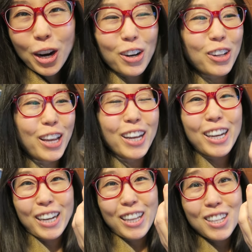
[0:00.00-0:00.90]
garlic
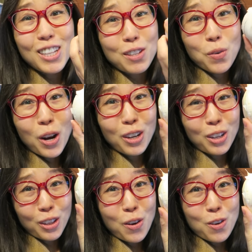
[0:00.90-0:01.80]
this is one
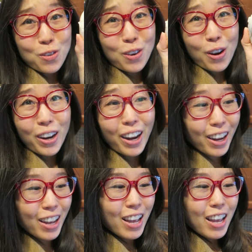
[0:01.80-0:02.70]
clove,
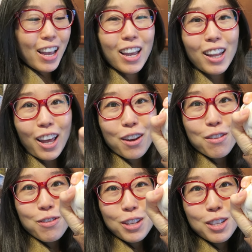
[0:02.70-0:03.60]
okay? It like
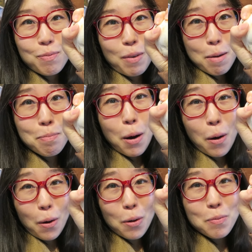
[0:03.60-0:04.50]
fits in my
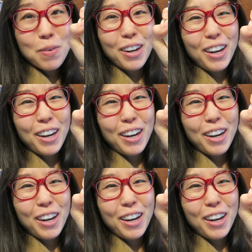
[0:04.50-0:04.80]
palm.